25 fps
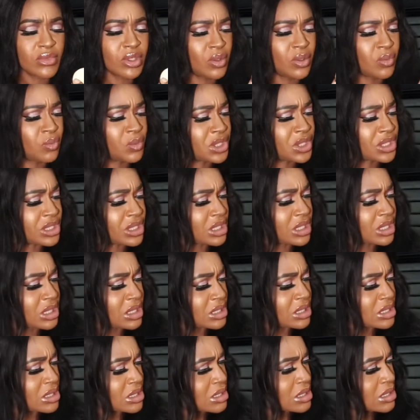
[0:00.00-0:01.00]
which
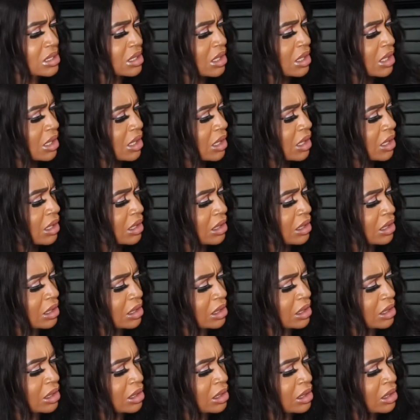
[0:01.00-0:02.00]
is a,
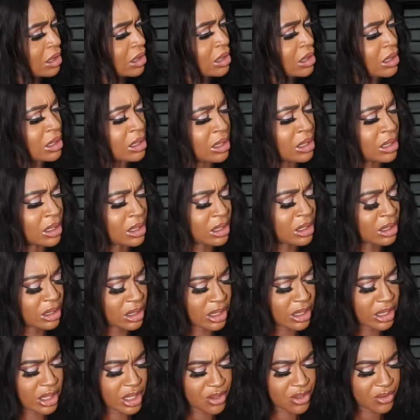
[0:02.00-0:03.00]

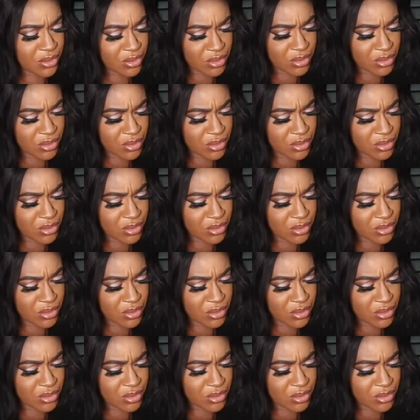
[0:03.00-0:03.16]
I don't